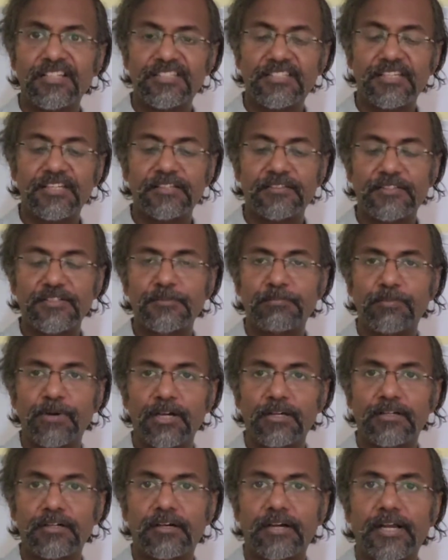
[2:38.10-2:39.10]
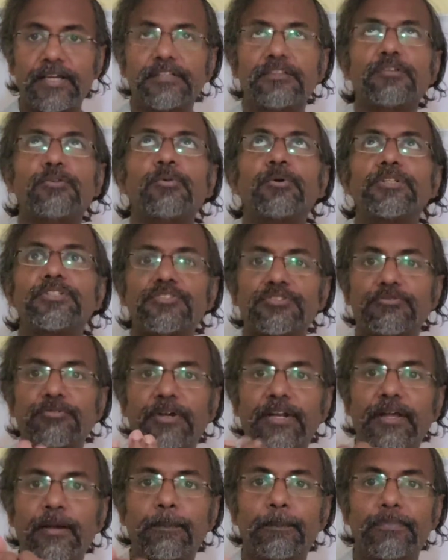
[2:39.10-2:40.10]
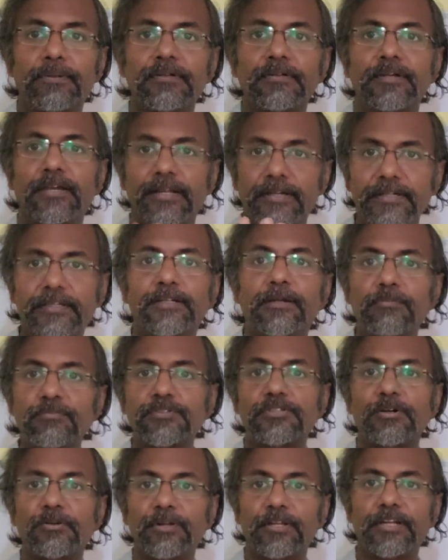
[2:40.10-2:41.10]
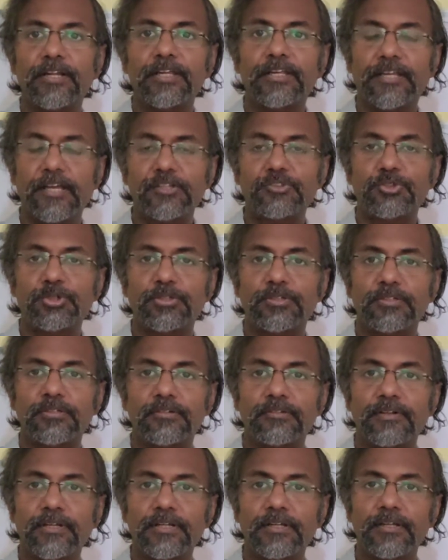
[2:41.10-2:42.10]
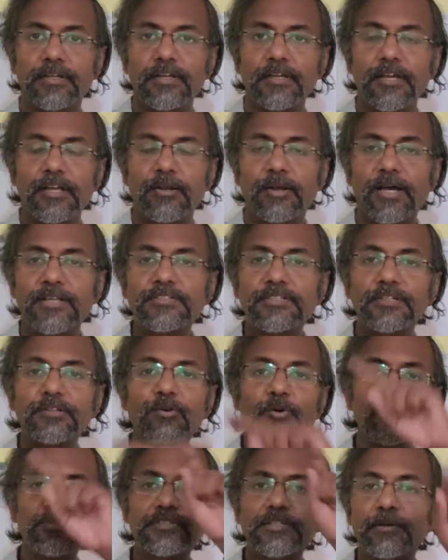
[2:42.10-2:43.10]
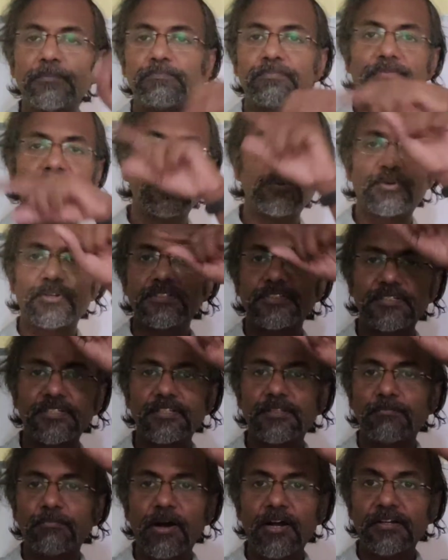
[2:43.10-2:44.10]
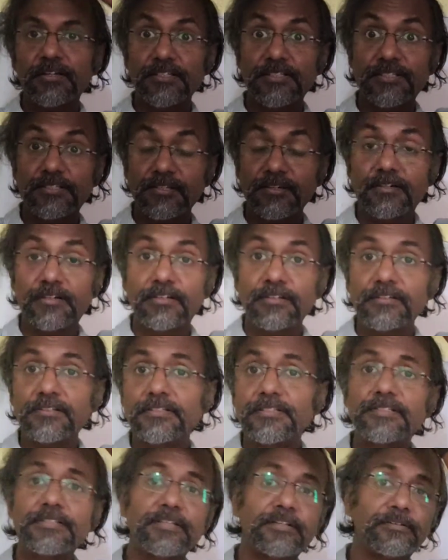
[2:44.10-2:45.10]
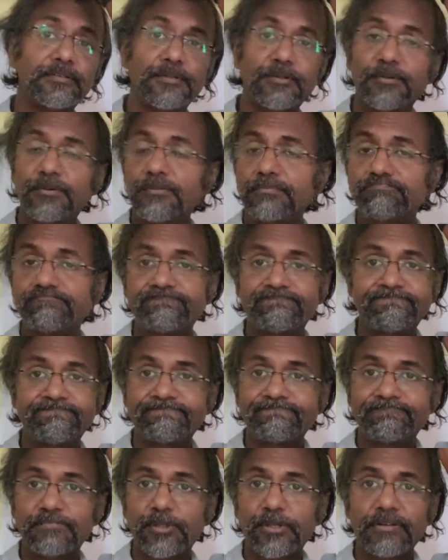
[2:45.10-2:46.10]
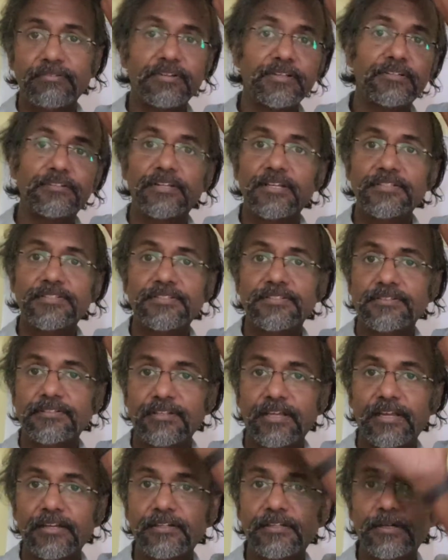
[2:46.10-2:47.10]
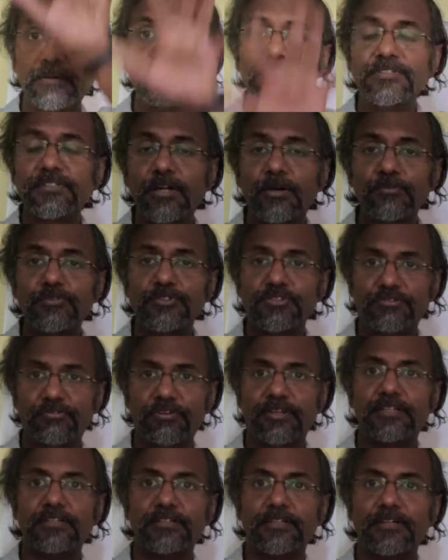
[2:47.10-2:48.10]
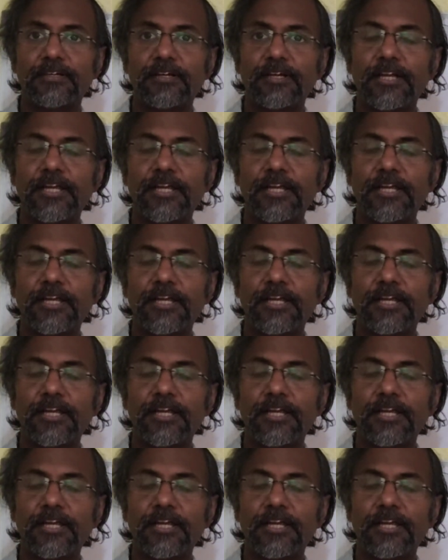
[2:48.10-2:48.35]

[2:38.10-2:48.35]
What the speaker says: Let's say this marker, I throw it straight up and it comes down and I catch it, right? As it goes up, you can see the marker circles and, whatever it does and comes down straight.